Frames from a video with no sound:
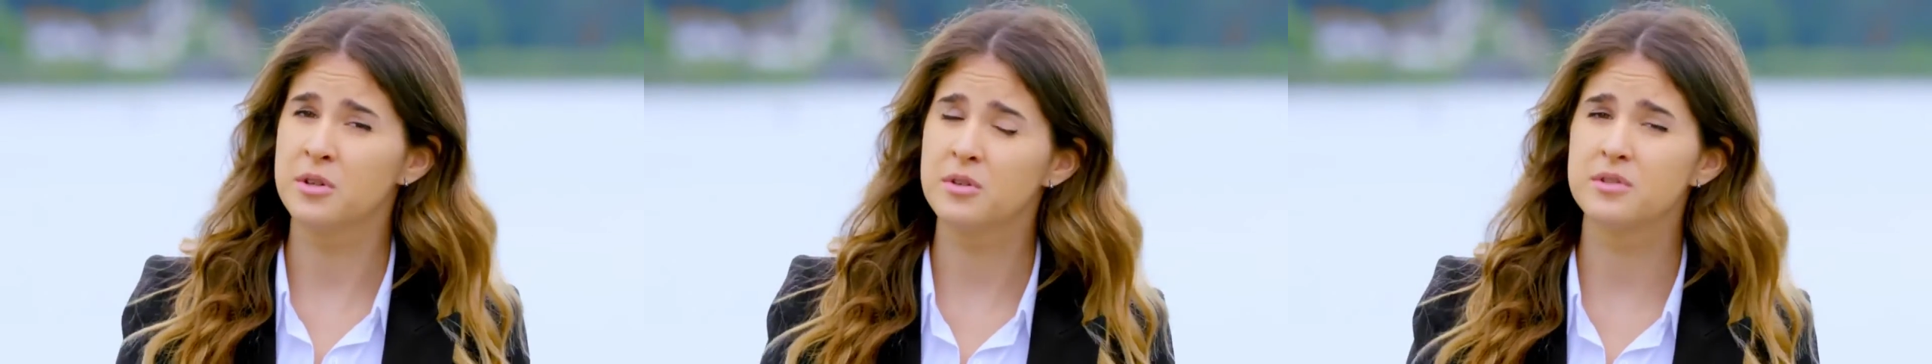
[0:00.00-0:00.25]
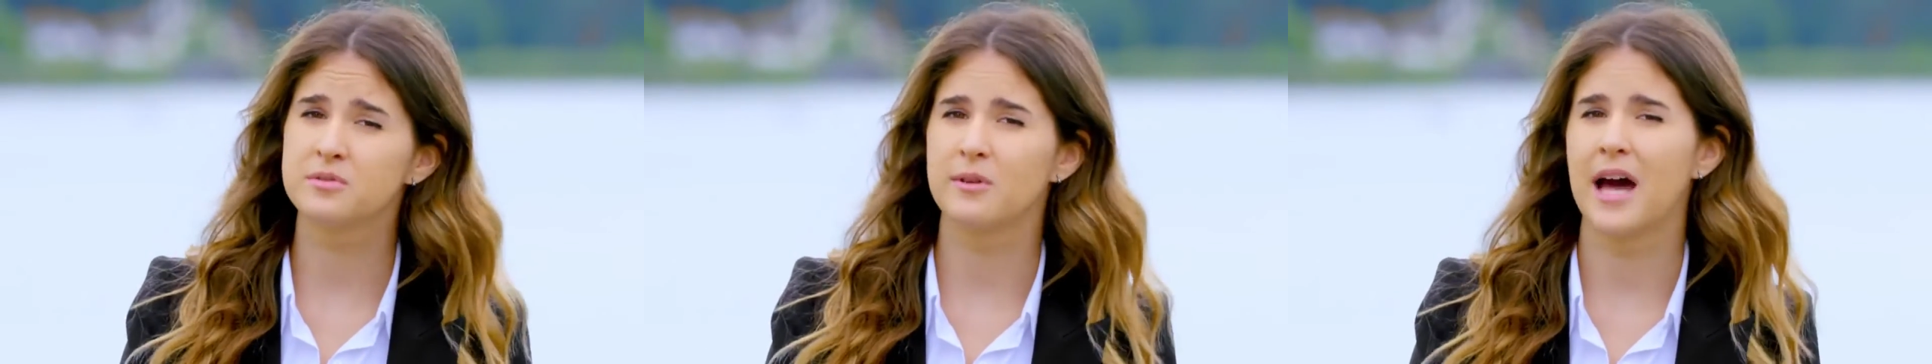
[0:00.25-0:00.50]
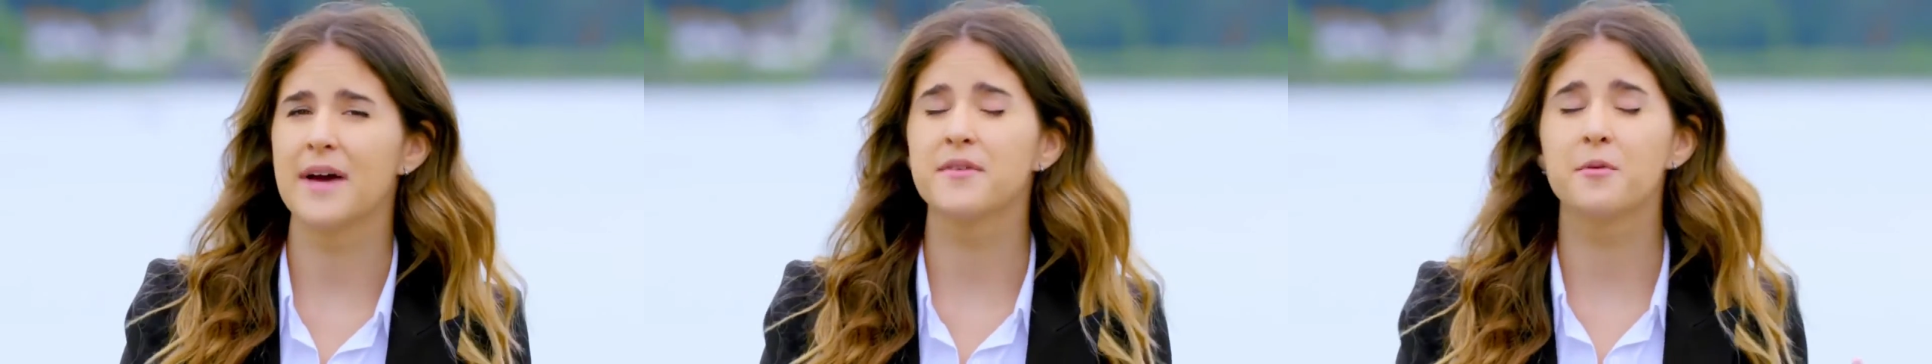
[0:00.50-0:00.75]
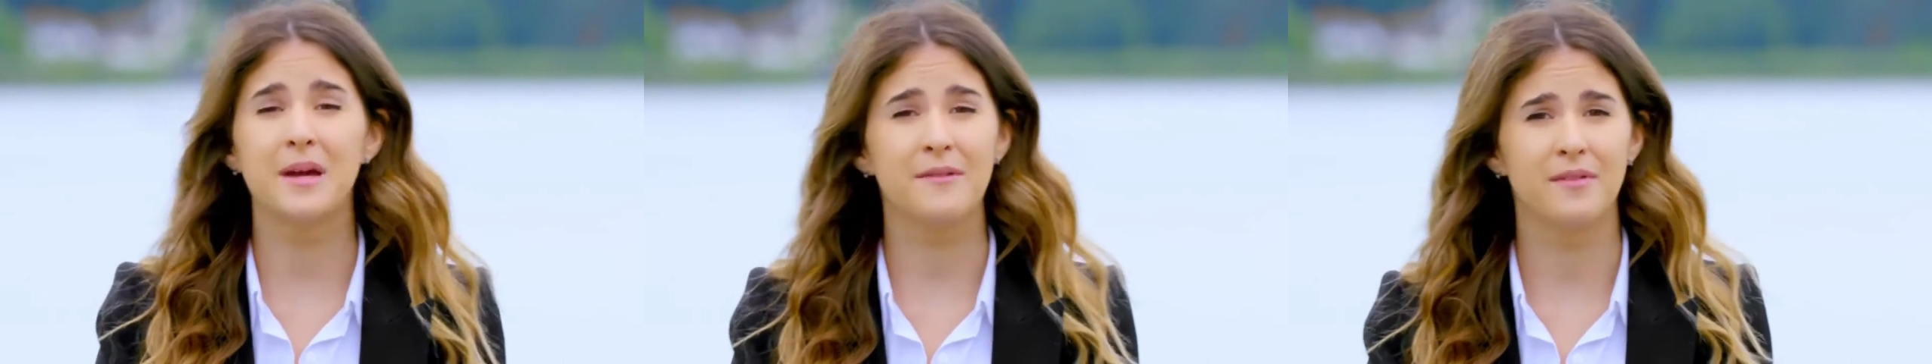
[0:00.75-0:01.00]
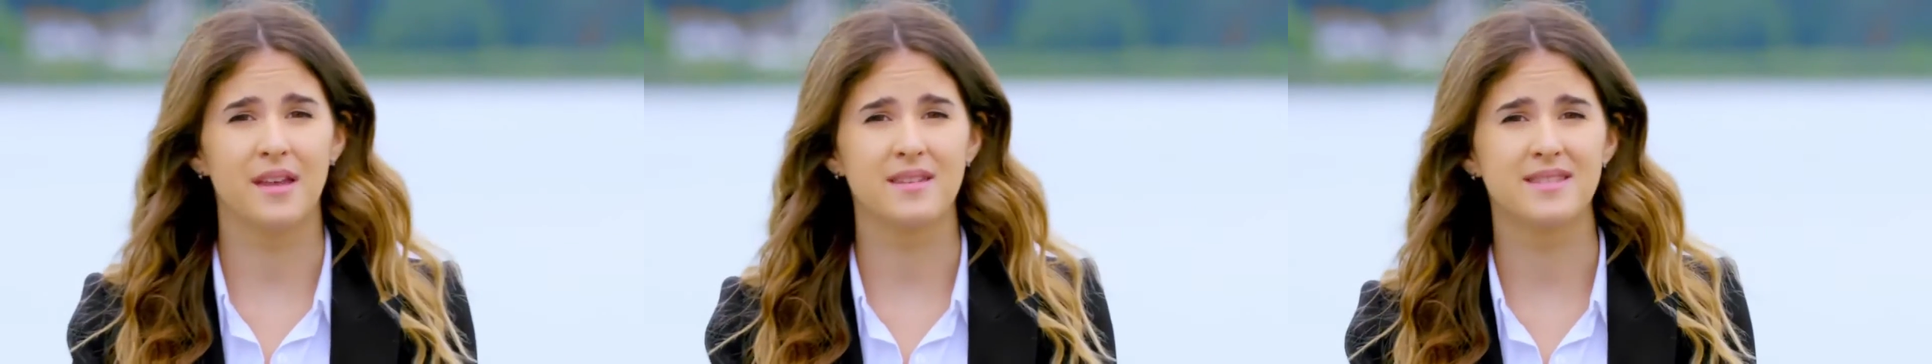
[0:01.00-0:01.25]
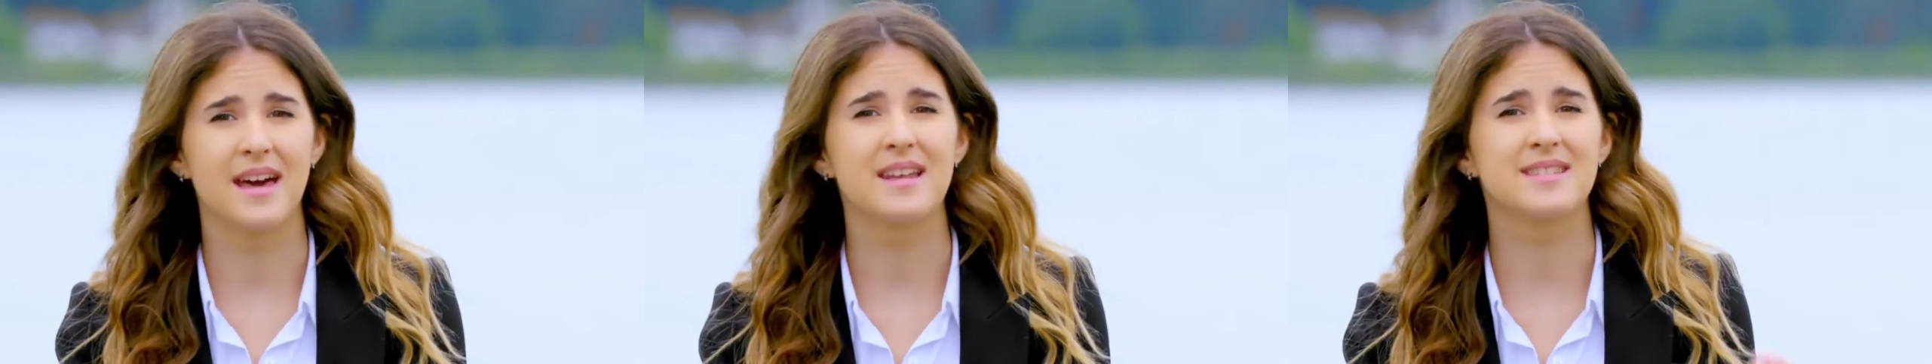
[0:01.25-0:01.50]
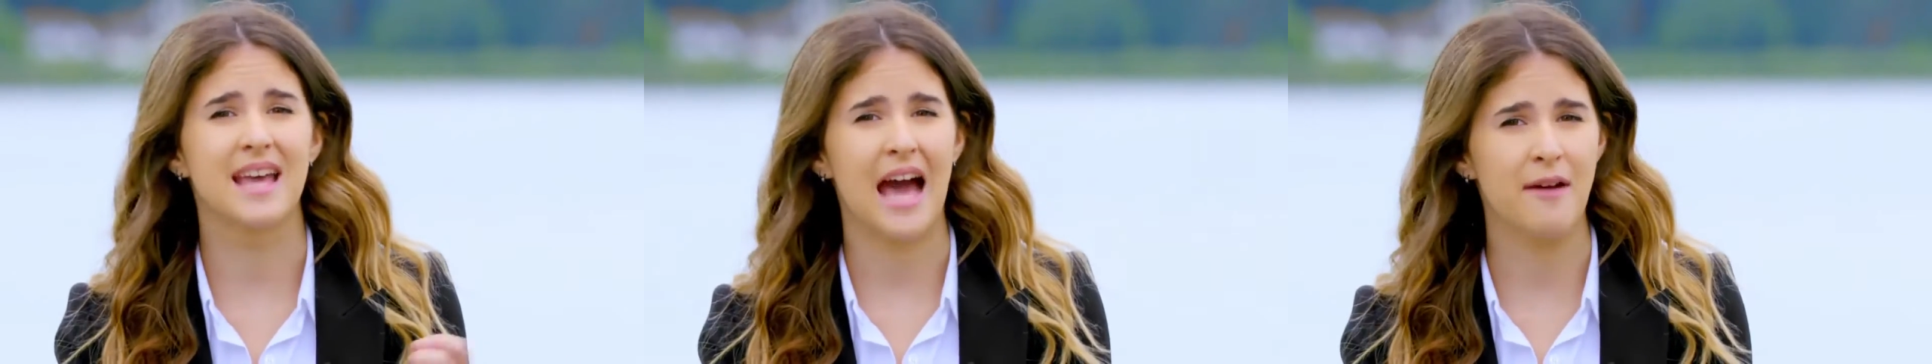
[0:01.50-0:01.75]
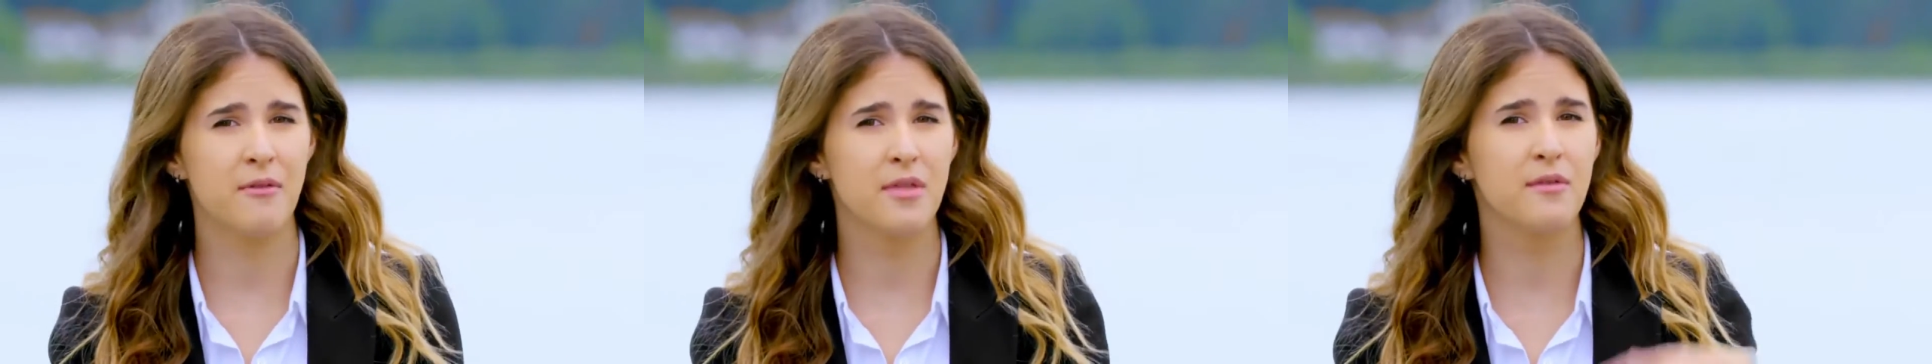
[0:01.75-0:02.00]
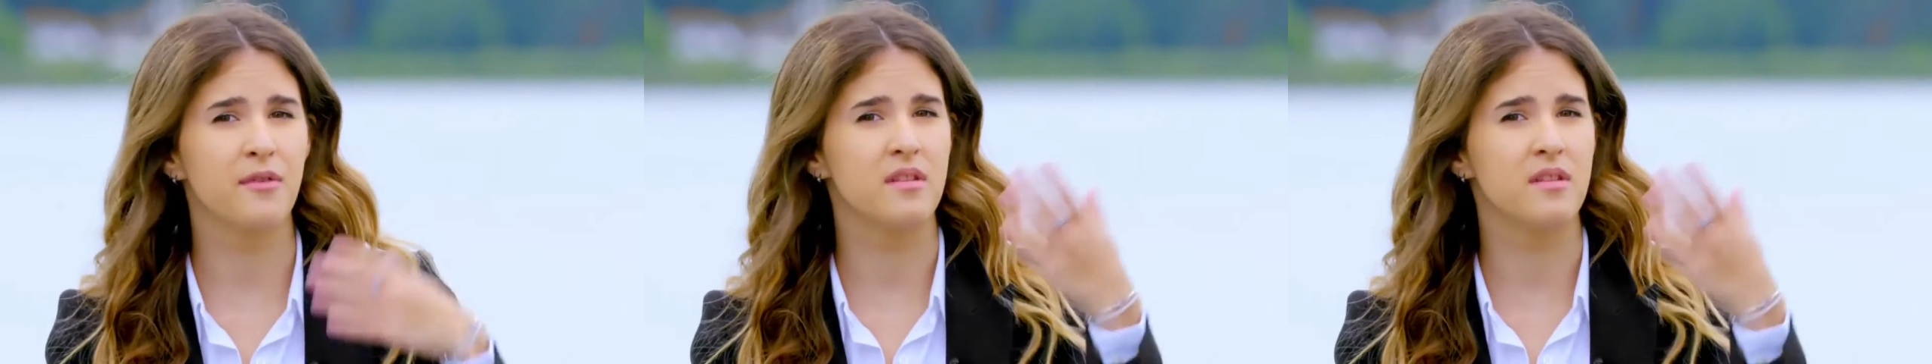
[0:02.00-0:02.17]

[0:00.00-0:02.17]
produced will have a wavelength that is half of the